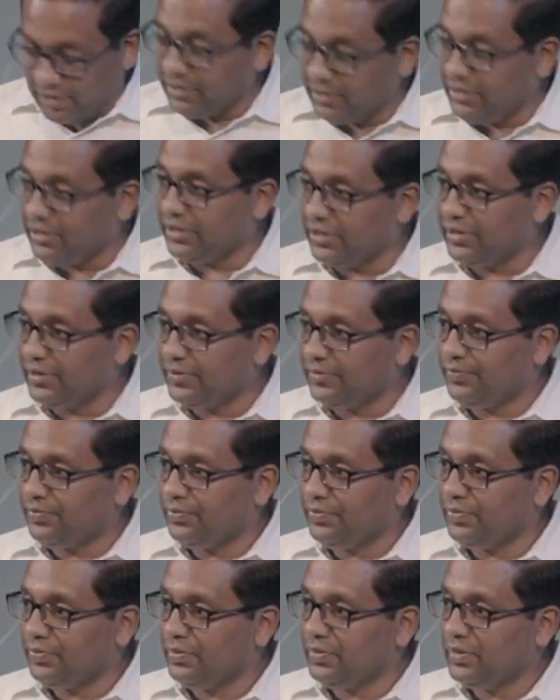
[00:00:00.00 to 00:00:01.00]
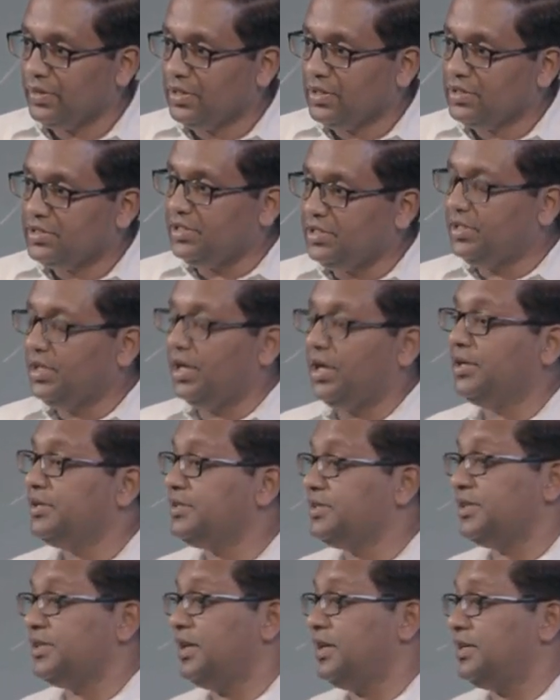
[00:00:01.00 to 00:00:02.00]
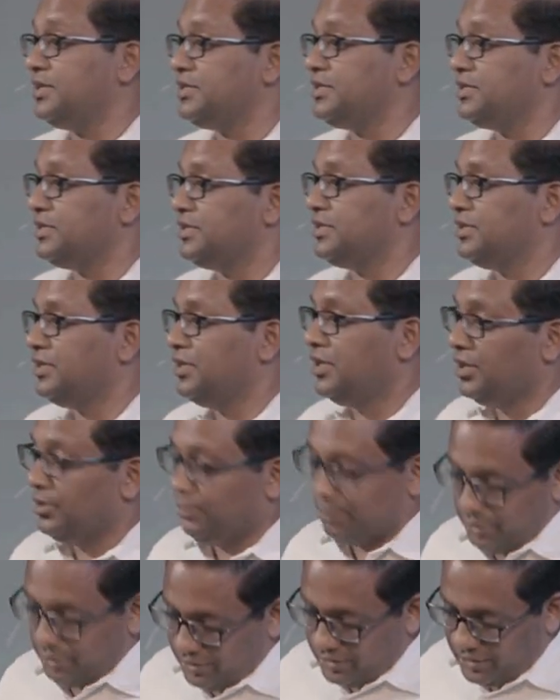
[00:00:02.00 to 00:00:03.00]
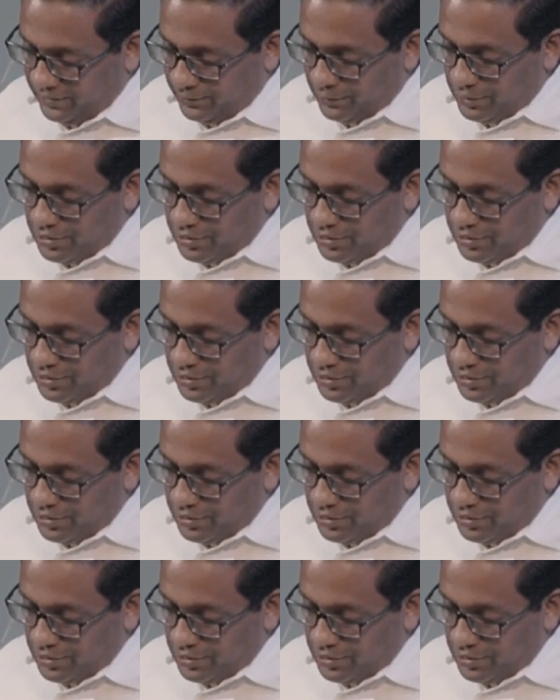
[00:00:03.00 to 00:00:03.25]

See, God tests believers and unbelievers.